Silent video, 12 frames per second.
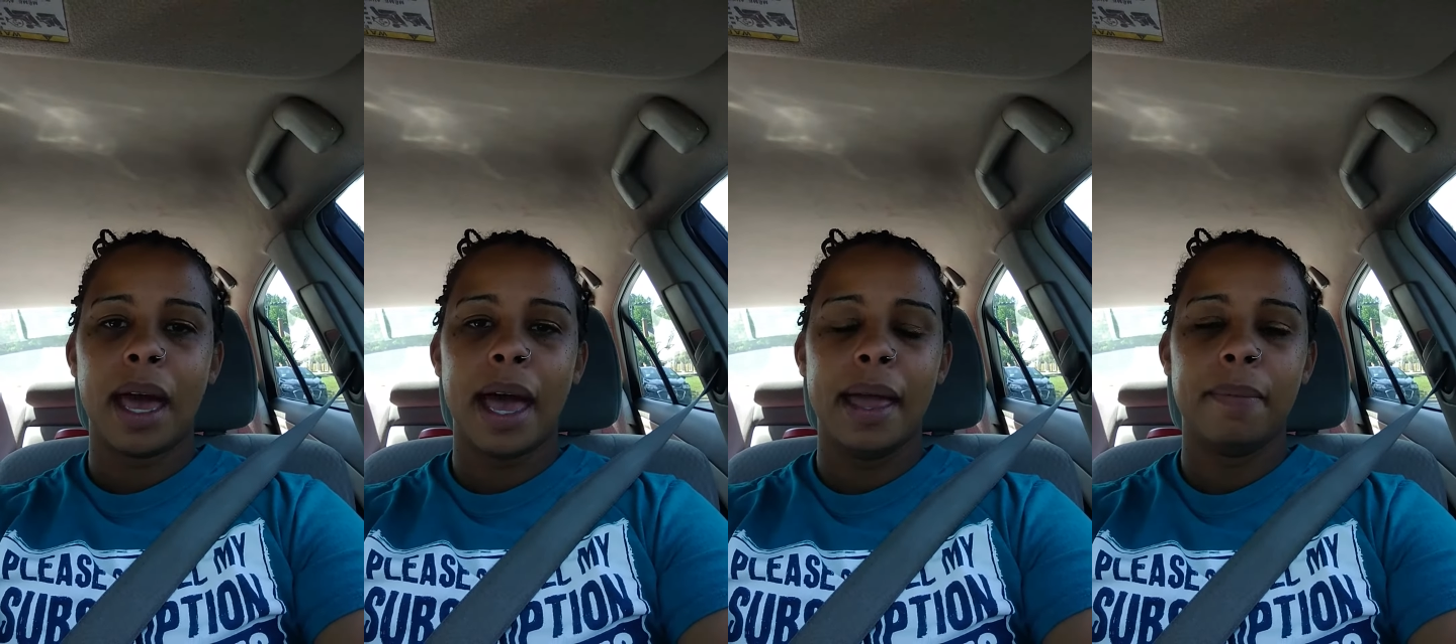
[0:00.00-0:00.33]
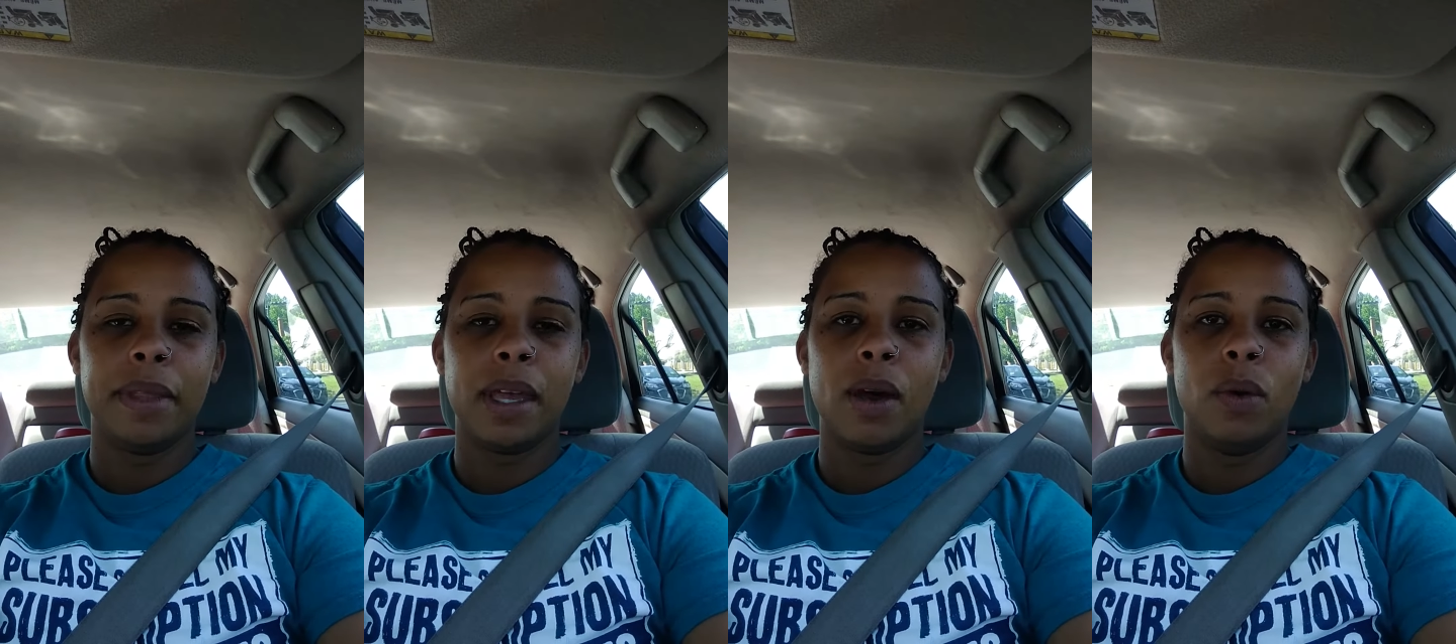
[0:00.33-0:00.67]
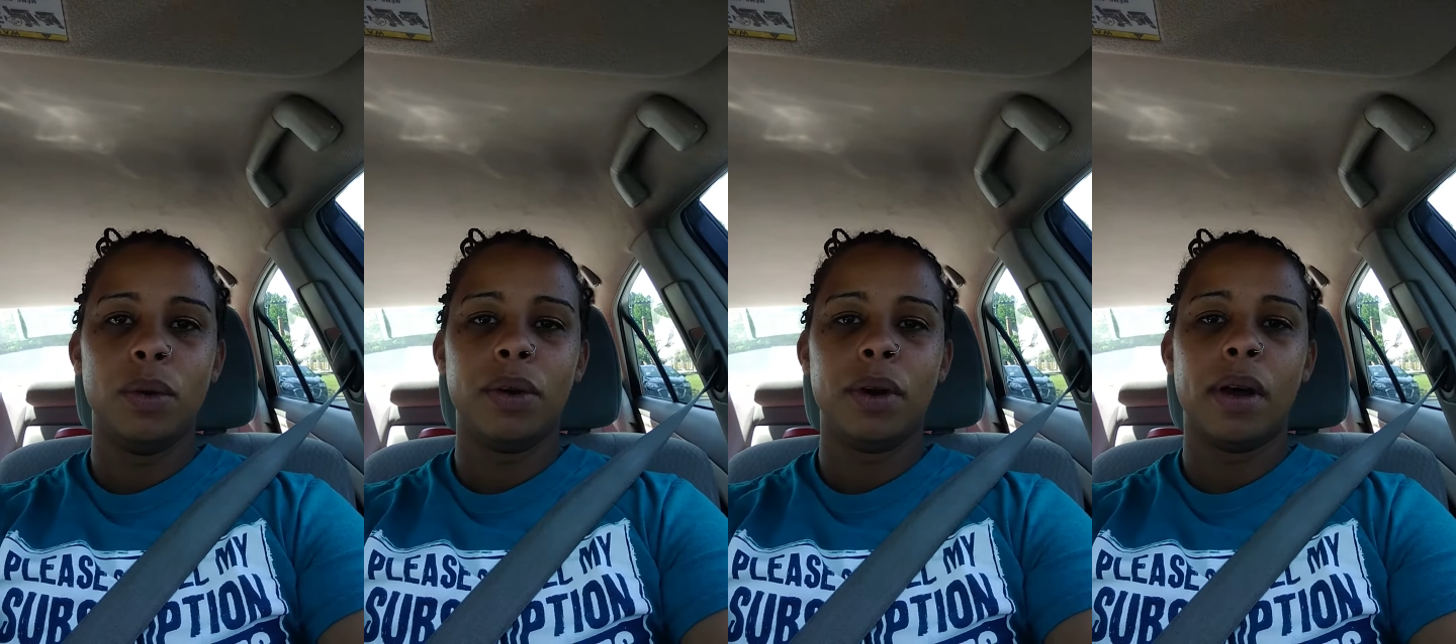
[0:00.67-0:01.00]
I am the
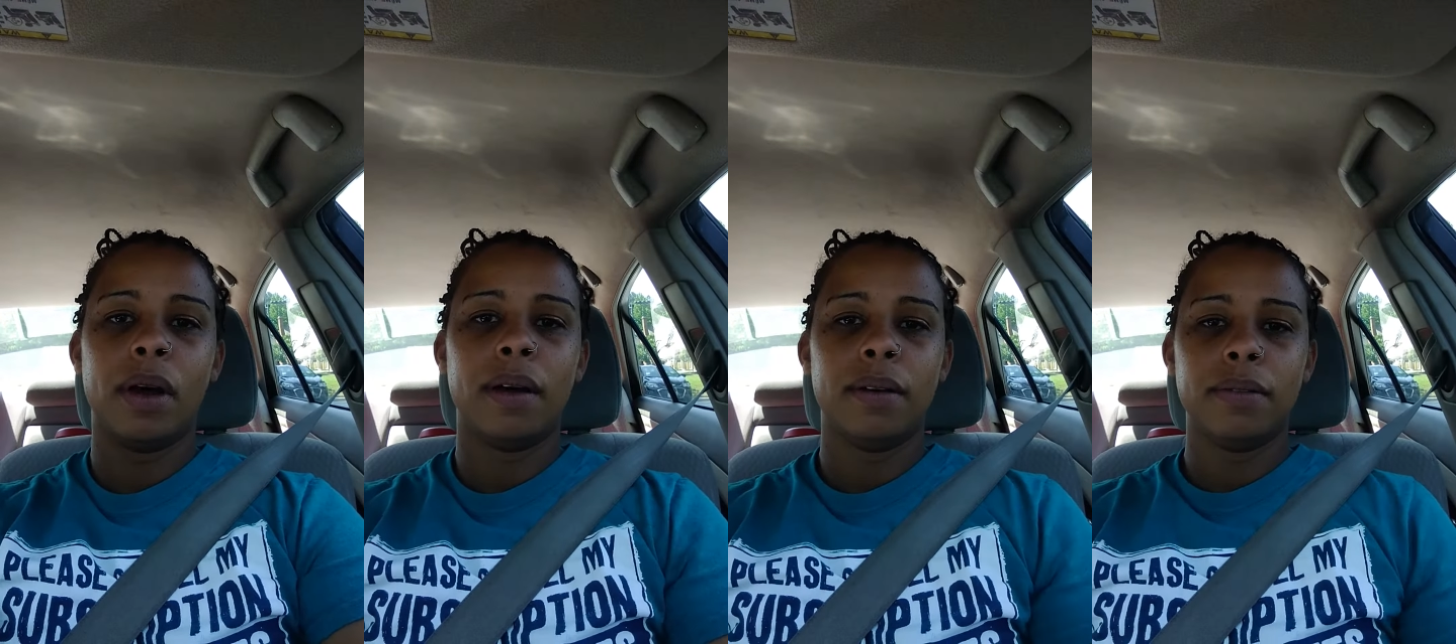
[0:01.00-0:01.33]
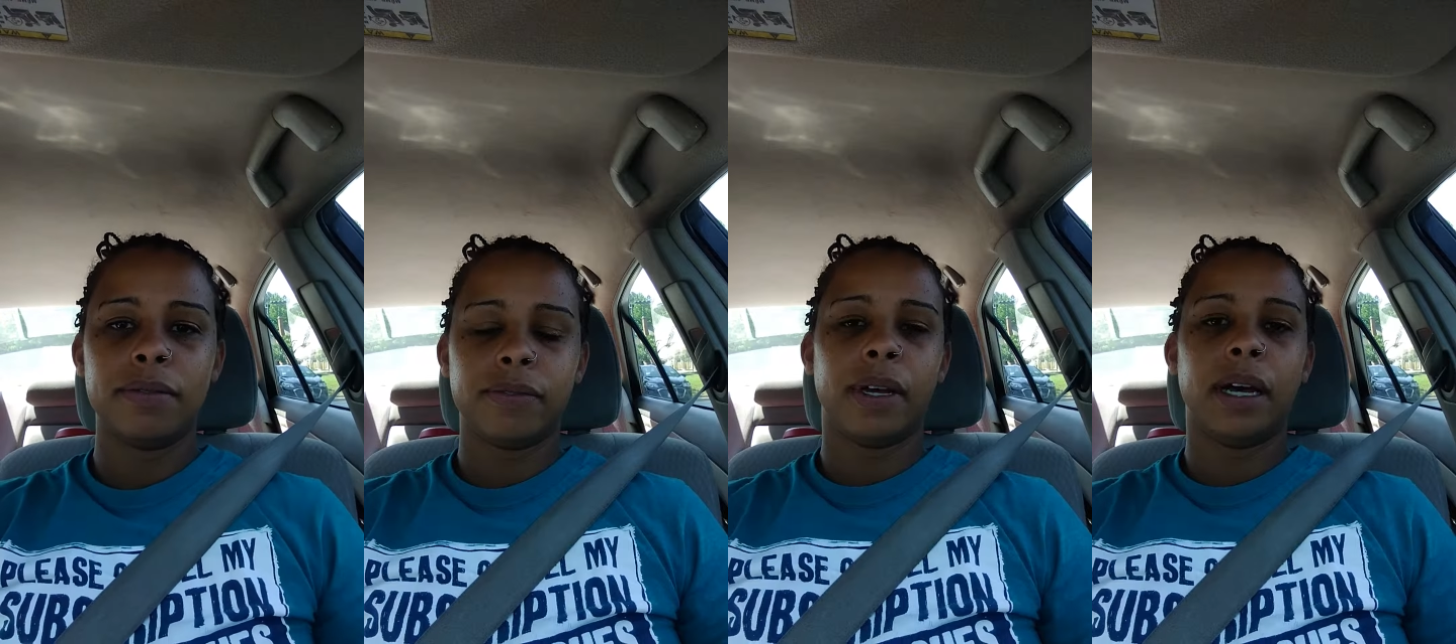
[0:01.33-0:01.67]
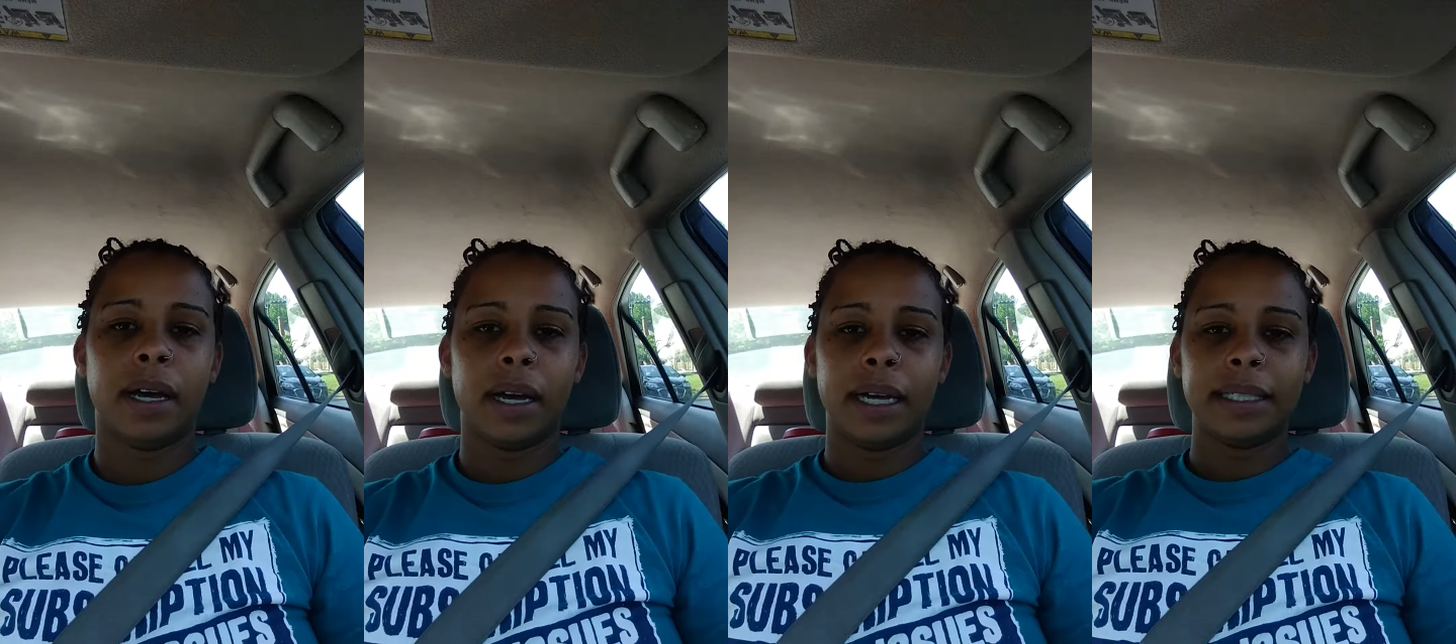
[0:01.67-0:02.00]
owner of
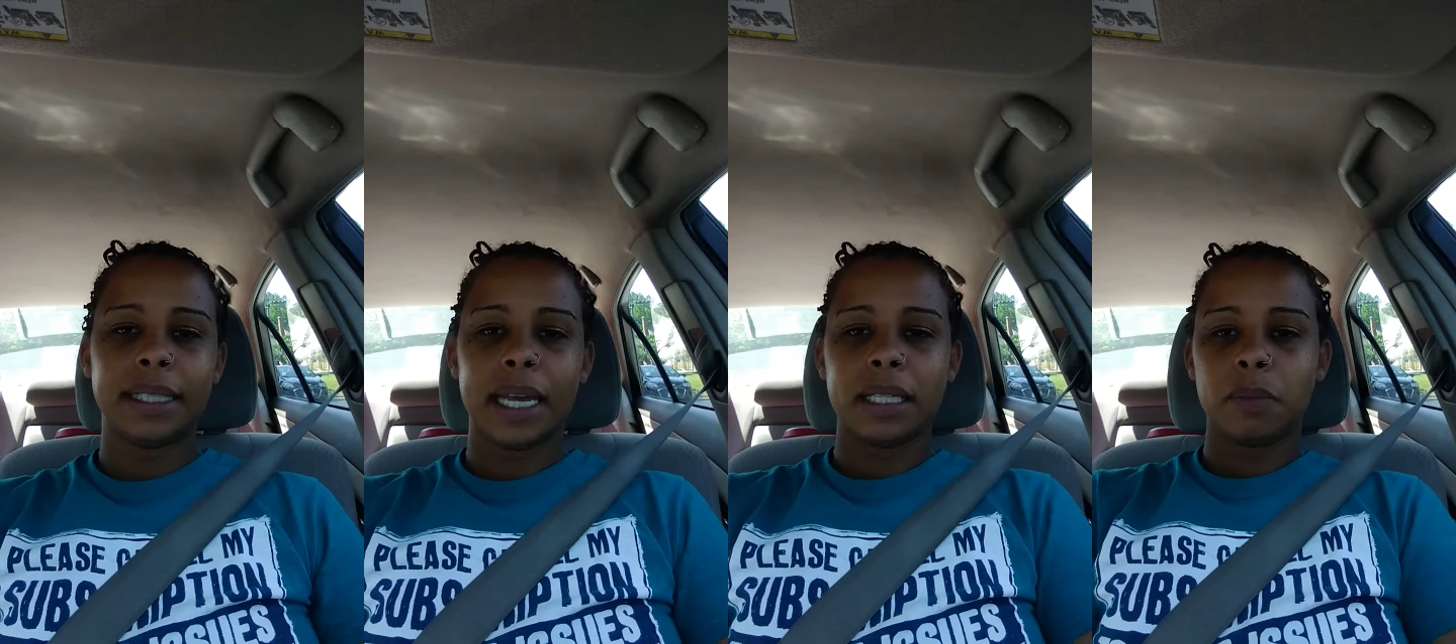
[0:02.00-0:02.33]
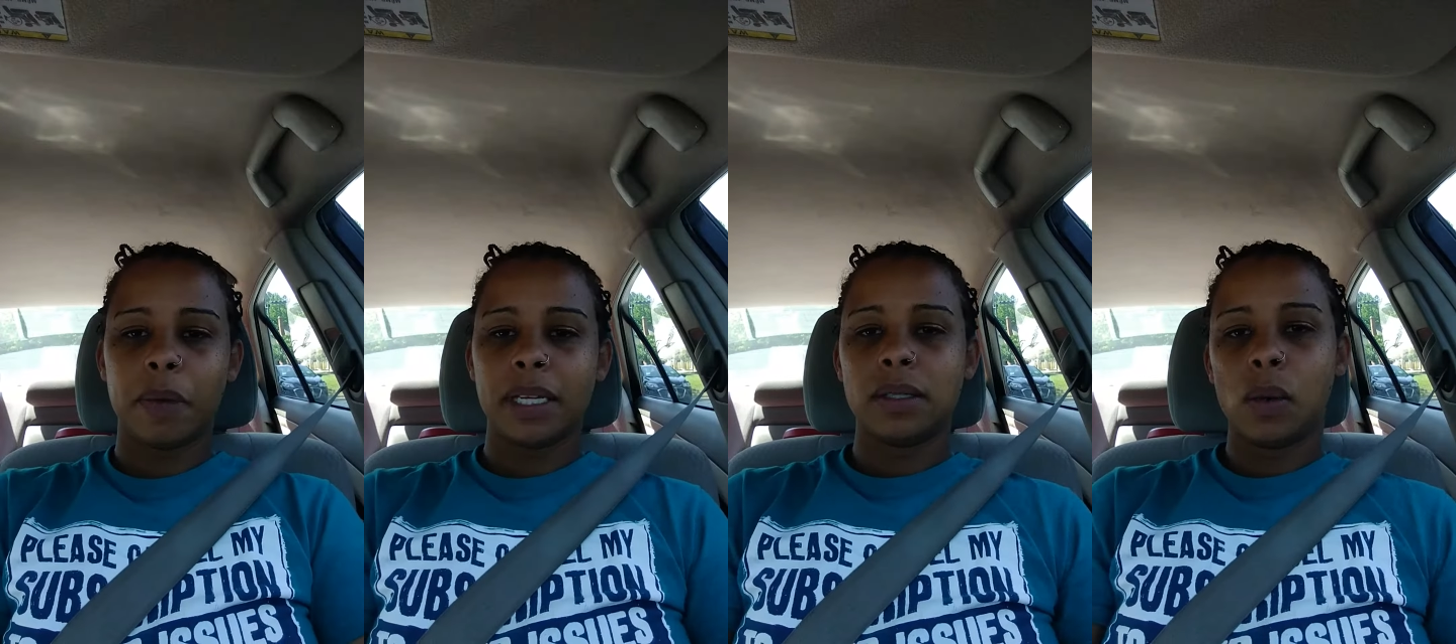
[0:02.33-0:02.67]
a dance-based